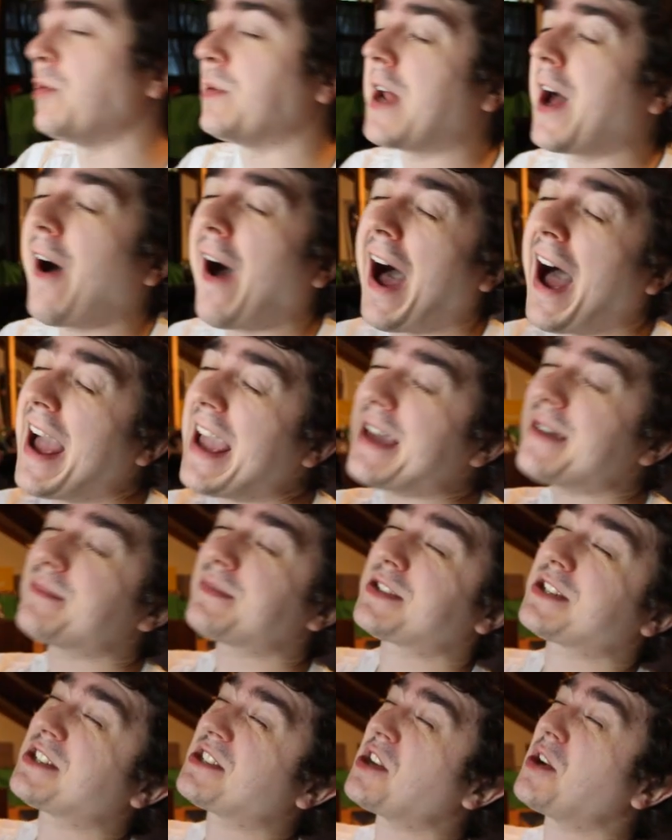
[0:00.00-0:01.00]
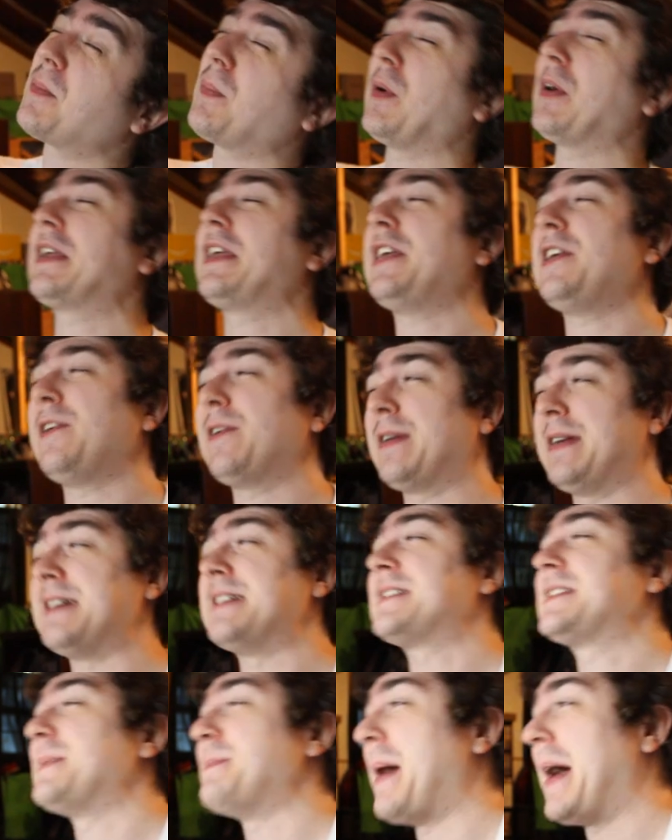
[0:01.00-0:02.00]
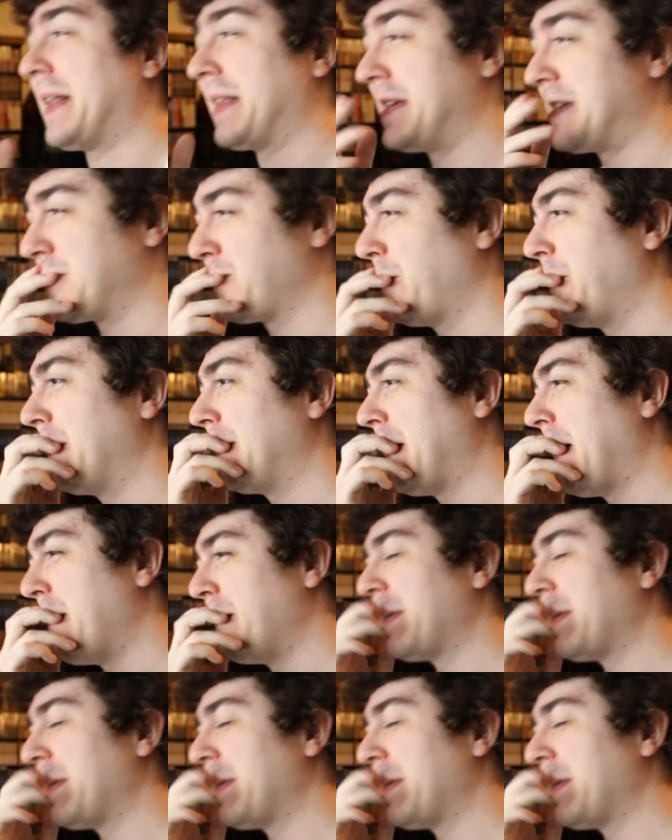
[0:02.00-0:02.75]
Now, I am super curious about this one